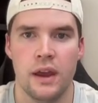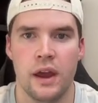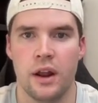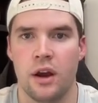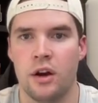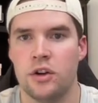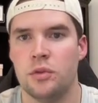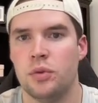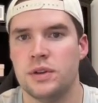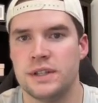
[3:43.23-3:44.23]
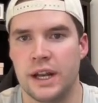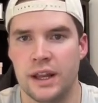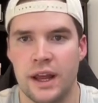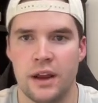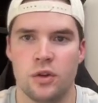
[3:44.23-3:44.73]
And 100% of
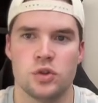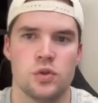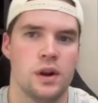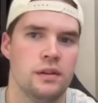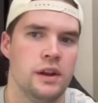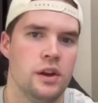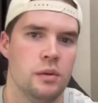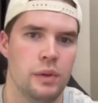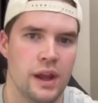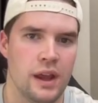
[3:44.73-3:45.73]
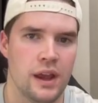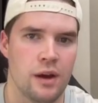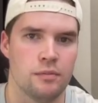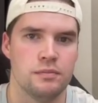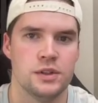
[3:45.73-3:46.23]
that goes directly into your bank account.